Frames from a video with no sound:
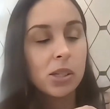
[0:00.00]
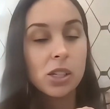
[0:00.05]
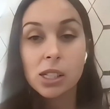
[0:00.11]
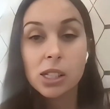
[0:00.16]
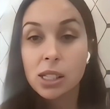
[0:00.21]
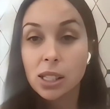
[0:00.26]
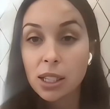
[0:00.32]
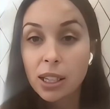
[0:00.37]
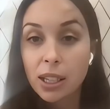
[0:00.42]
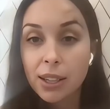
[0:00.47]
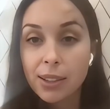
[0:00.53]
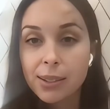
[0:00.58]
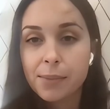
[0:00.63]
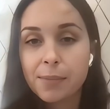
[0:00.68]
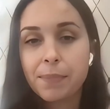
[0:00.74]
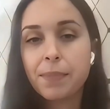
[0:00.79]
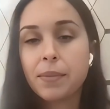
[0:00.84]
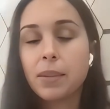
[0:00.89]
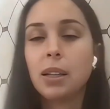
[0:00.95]
just in case
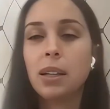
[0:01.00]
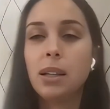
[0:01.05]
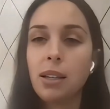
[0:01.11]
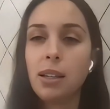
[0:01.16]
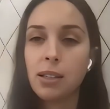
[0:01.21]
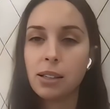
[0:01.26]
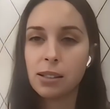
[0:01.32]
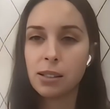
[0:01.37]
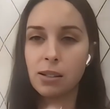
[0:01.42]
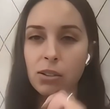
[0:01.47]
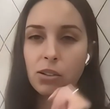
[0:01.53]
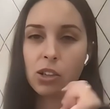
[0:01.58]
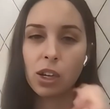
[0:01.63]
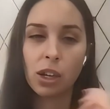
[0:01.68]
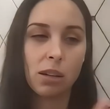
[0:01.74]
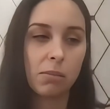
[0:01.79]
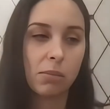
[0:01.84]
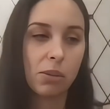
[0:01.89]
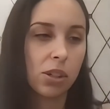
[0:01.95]
he needs to do
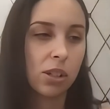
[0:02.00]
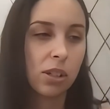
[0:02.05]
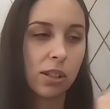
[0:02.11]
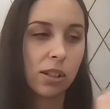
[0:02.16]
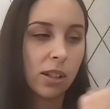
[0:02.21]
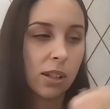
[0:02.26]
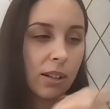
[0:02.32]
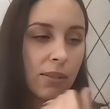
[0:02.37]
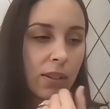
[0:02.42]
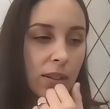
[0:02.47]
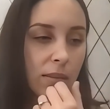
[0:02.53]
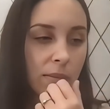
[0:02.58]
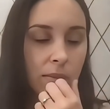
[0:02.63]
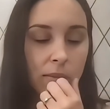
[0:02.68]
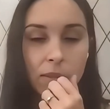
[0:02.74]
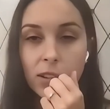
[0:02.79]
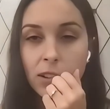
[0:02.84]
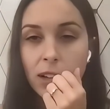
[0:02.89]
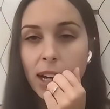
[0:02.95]
check-in, but she's not even
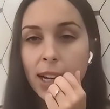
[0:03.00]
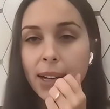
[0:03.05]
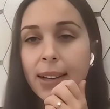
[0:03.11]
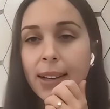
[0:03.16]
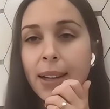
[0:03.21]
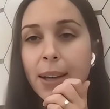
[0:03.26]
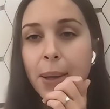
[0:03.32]
crying.